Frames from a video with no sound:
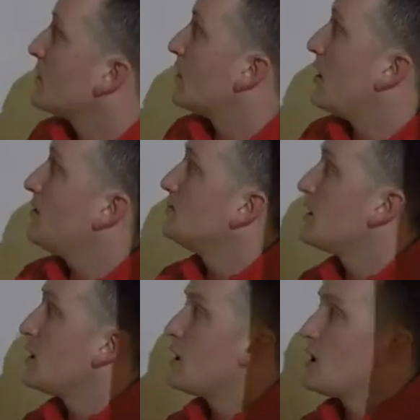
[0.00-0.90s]
All right?
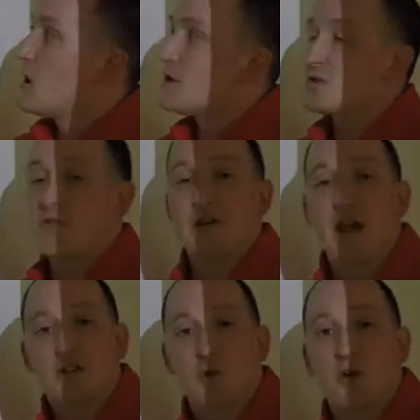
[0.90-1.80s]
So the
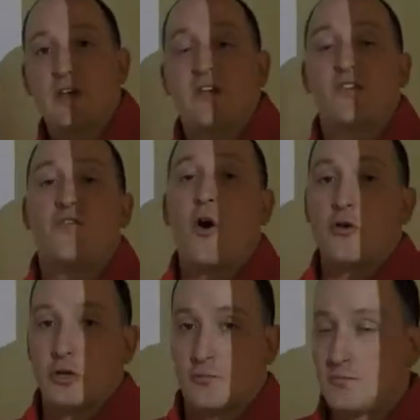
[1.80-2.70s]
next one is
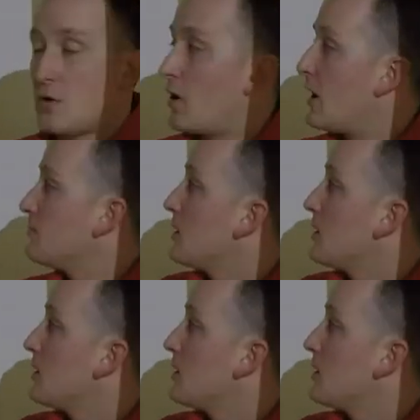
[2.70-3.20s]
volume. All right?